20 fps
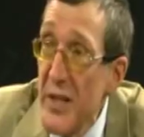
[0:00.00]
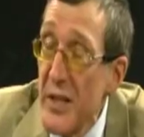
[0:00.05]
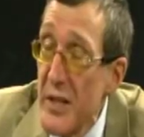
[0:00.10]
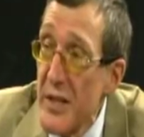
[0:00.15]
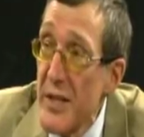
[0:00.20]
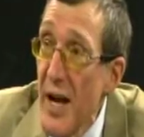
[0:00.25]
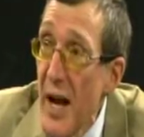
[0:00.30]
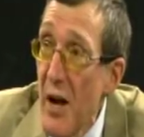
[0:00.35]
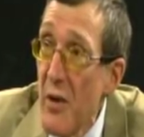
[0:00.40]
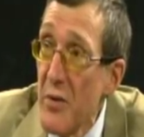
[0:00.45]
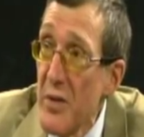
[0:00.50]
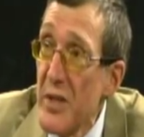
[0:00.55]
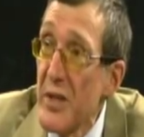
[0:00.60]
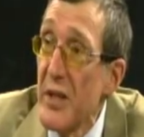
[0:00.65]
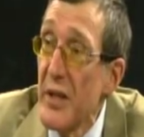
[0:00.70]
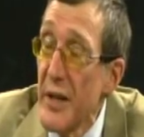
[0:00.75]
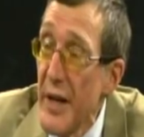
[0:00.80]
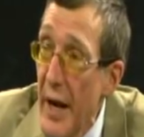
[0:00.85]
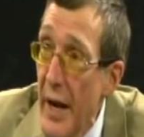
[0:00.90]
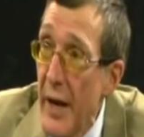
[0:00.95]
it sounds
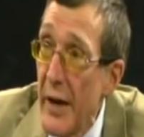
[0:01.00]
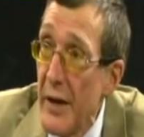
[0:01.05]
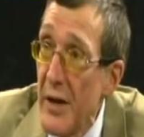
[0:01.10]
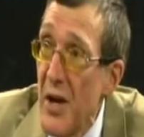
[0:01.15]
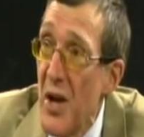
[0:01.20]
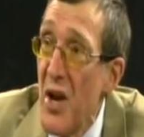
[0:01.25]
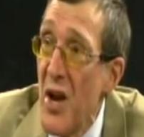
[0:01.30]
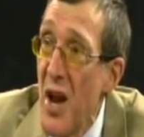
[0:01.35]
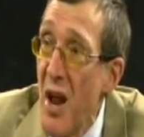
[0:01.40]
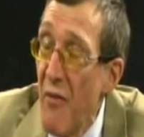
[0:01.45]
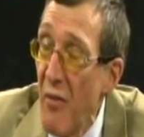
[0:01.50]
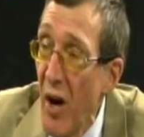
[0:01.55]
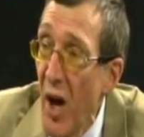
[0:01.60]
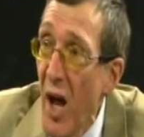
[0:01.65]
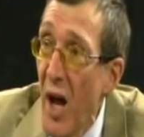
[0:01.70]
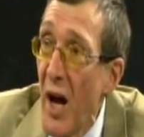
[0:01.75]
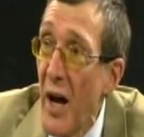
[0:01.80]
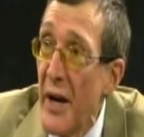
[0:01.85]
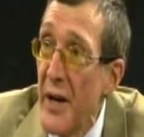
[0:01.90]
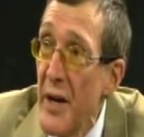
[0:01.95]
today, never
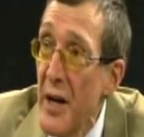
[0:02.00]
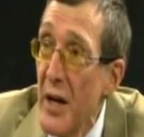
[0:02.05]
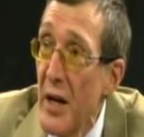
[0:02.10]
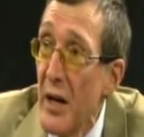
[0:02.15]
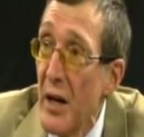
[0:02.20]
lied.